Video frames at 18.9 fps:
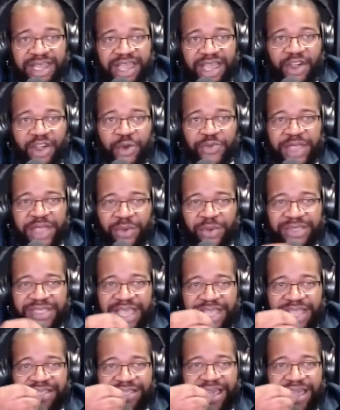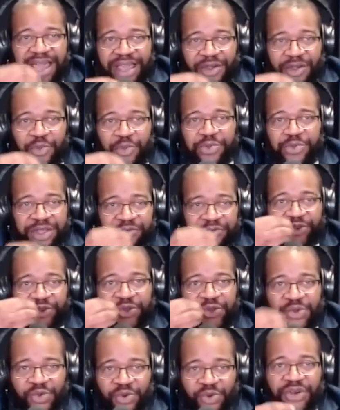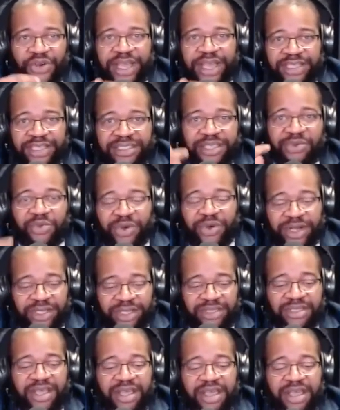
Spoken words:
I hope that was as eye-opening for you all as it was